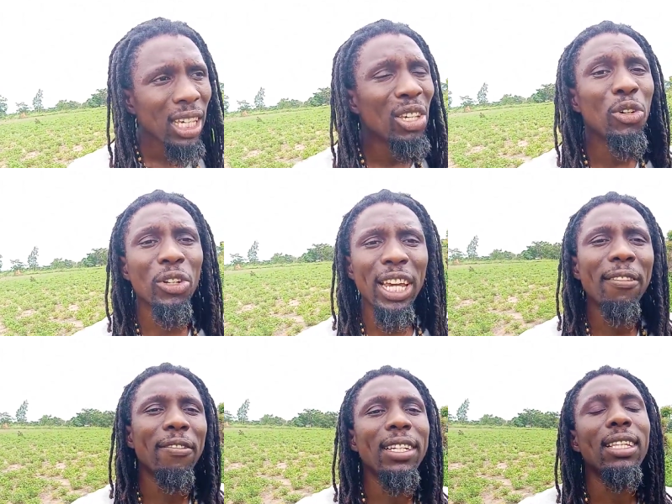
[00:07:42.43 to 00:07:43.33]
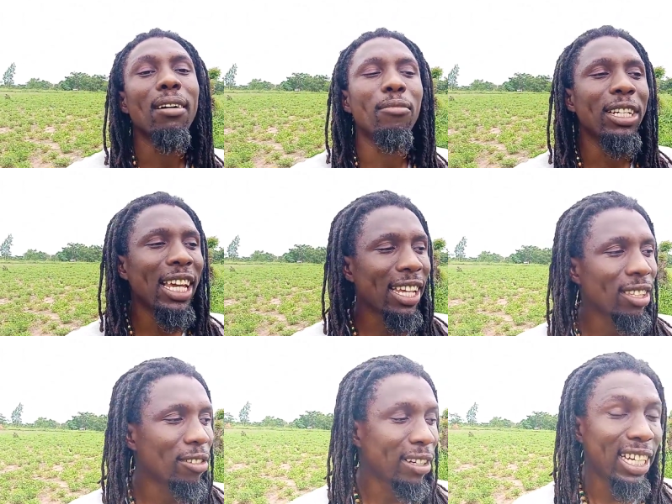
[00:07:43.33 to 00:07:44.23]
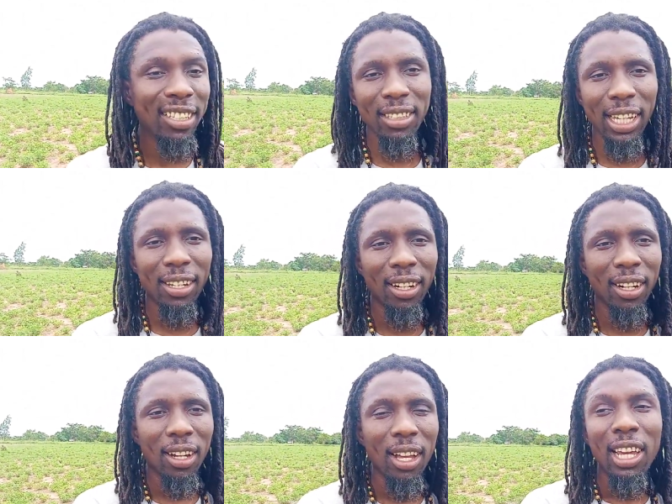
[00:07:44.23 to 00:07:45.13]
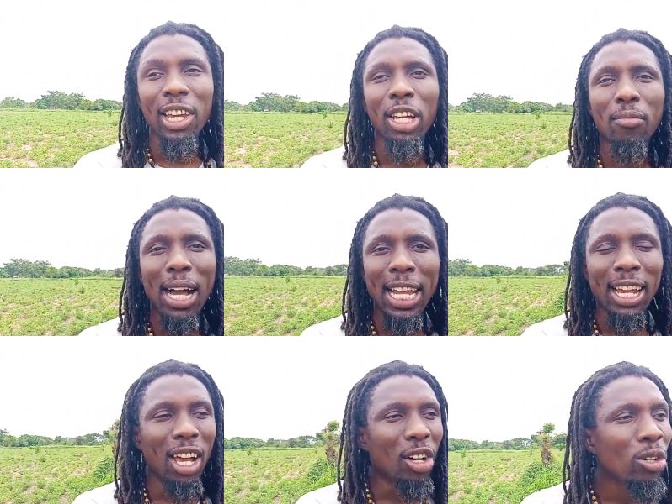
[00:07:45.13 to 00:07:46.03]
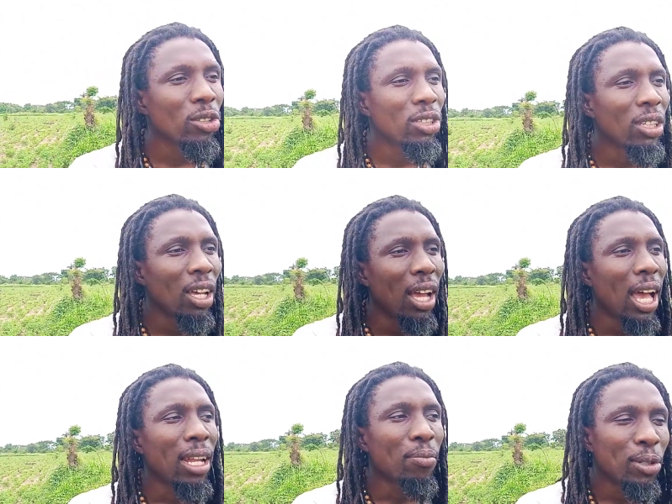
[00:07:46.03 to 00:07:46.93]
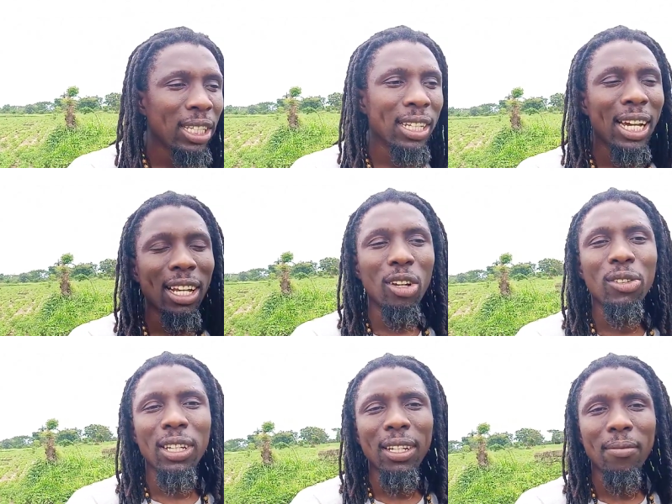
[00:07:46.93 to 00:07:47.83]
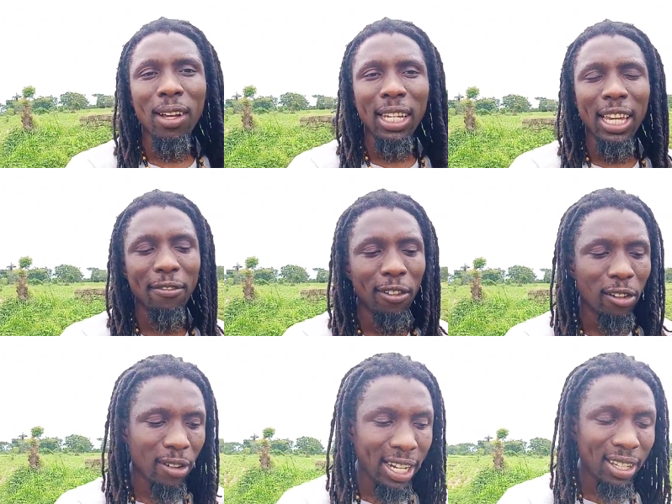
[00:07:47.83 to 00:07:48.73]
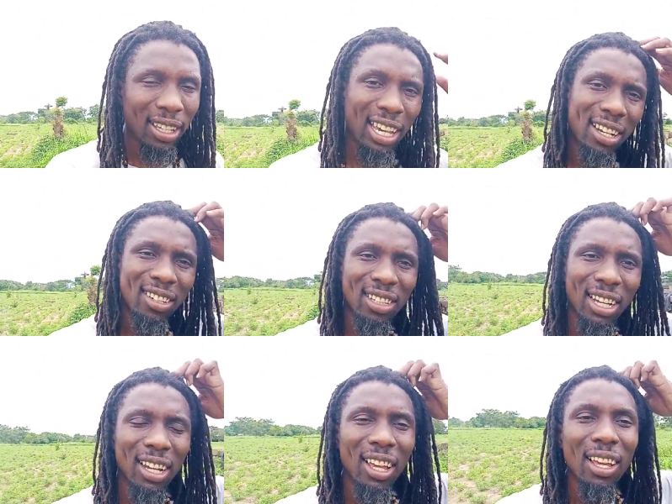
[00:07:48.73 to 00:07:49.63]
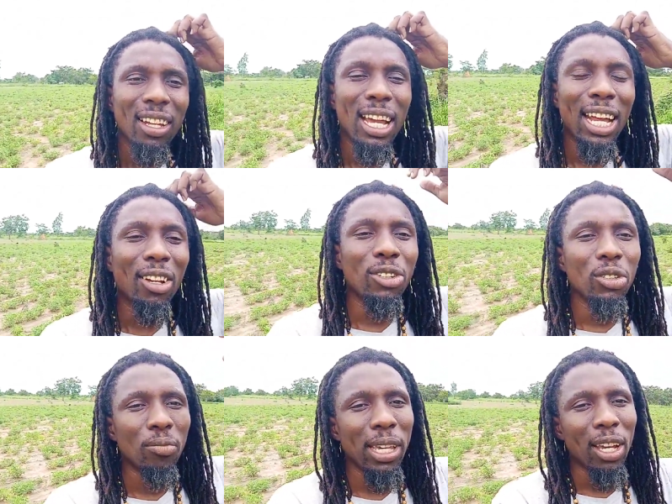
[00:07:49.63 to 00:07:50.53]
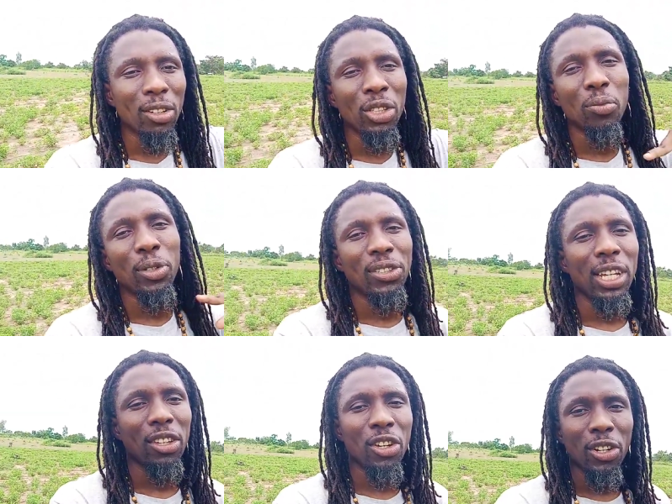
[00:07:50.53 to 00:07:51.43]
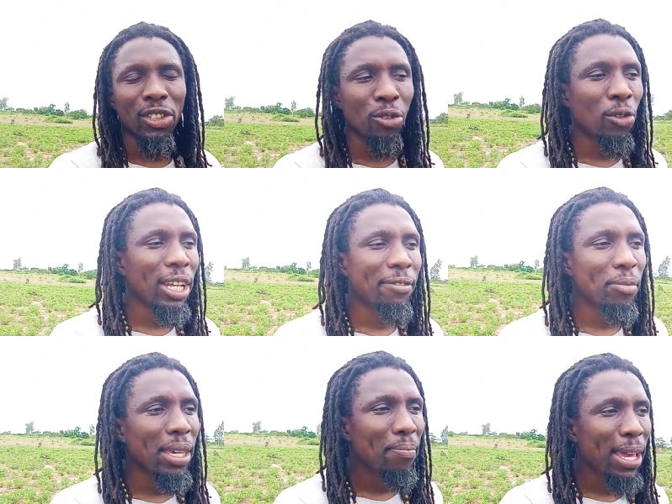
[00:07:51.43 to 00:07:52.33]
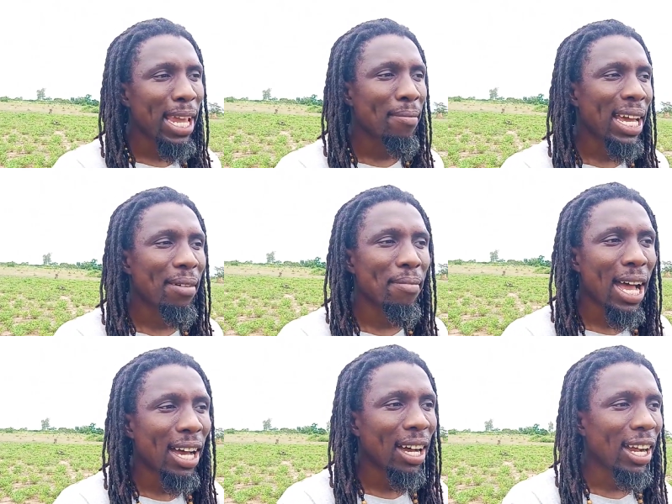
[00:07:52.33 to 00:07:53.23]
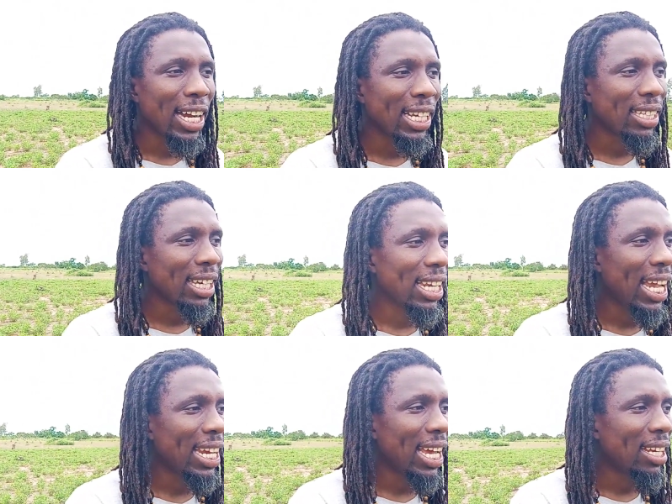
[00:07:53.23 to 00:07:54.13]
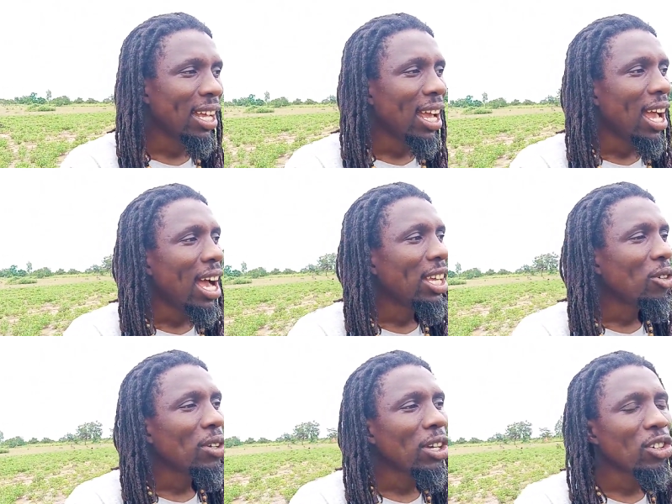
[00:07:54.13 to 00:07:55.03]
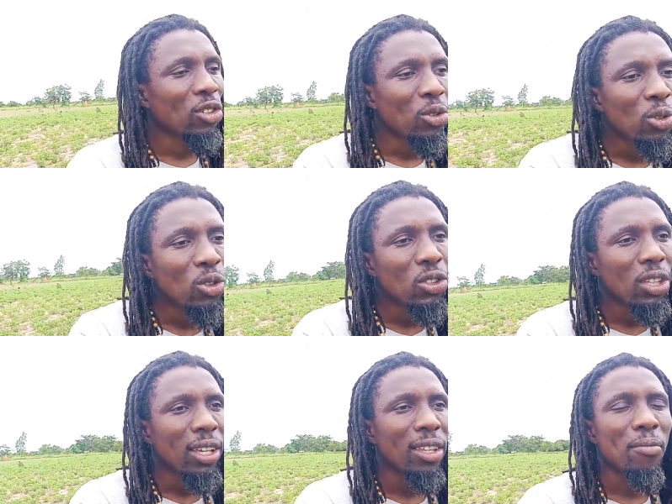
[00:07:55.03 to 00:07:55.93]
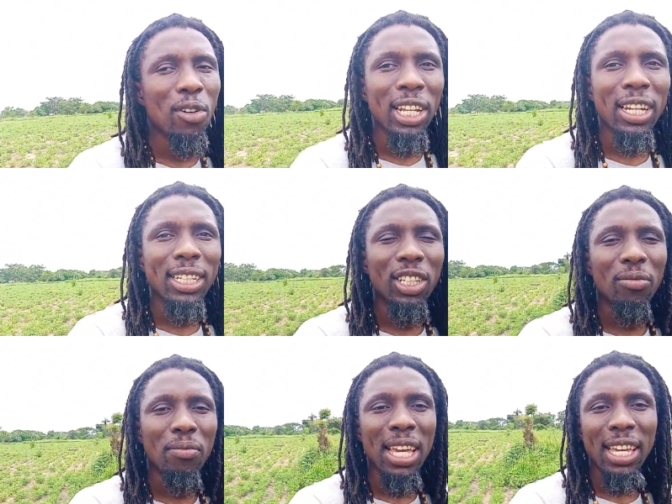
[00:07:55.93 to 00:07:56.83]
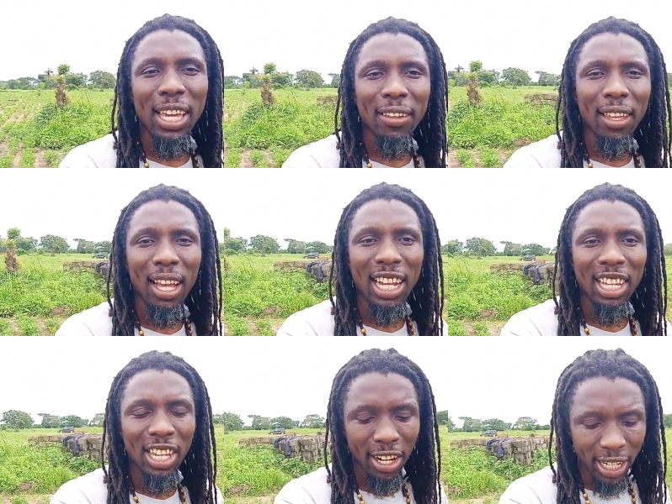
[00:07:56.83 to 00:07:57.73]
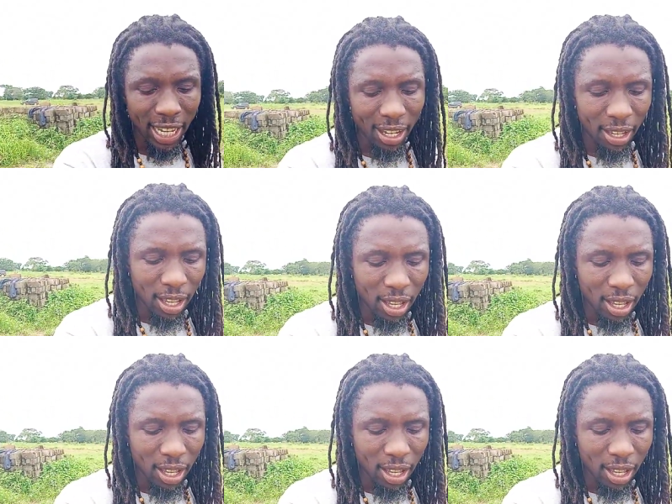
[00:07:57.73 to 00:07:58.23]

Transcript: you could invest that money into real estate. Buying a house and putting that house on the market for rent. You understand? That house will be 100% yours. You won't have to be paid by the bank or anything like that. And you could use the money that you're making yearly,